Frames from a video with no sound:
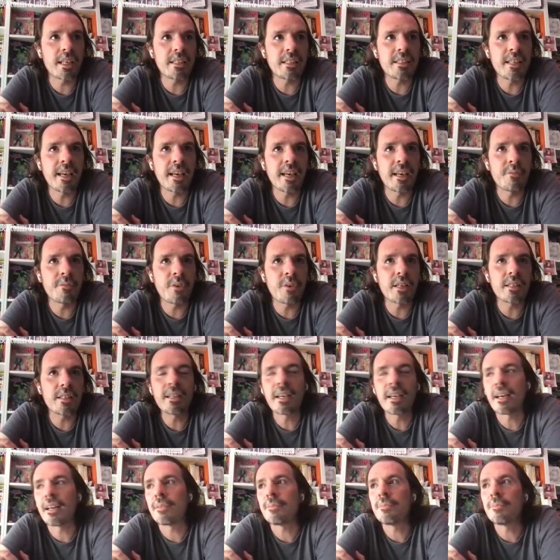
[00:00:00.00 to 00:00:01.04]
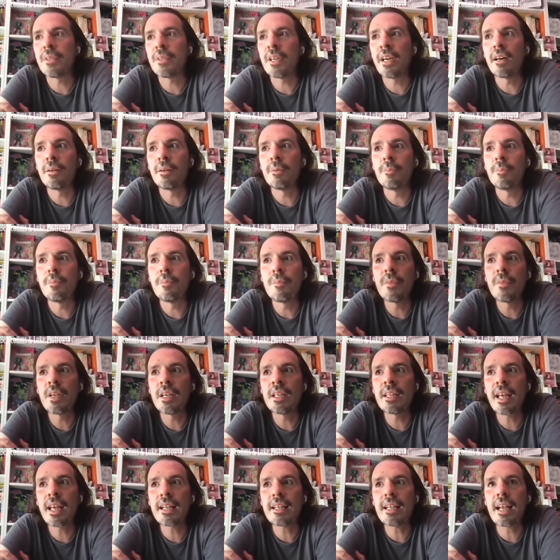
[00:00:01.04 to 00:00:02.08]
The way it starts is equal parts
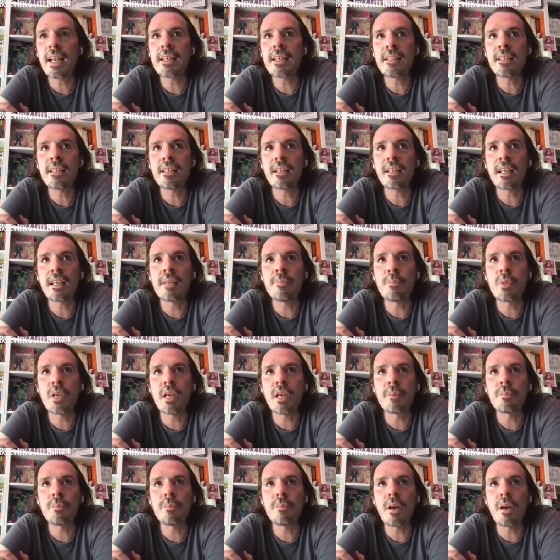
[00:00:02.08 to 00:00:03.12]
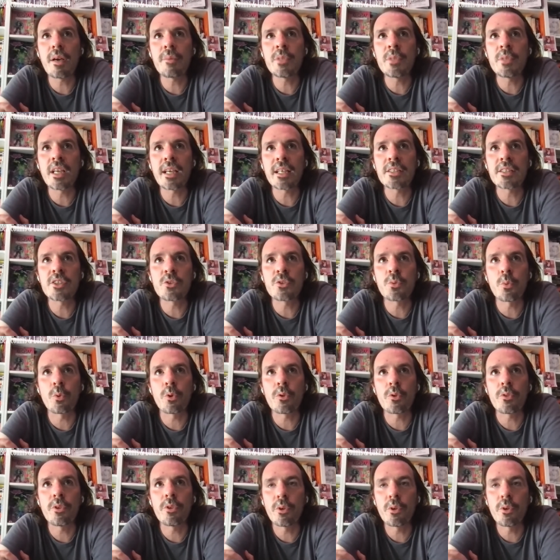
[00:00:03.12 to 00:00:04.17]
frightening and beautiful if you've been a
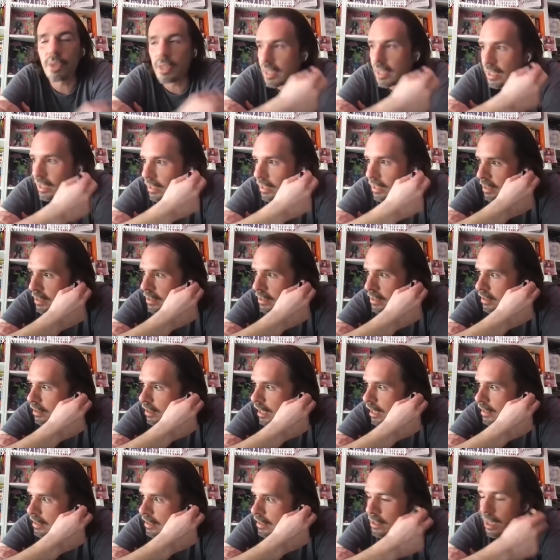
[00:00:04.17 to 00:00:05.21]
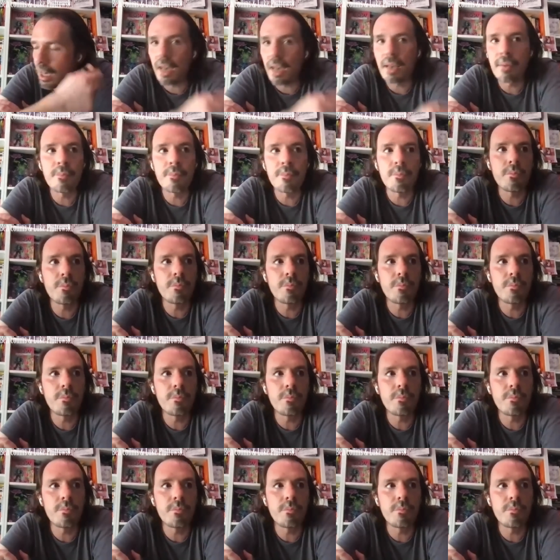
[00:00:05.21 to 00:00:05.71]
longtime fan of this franchise.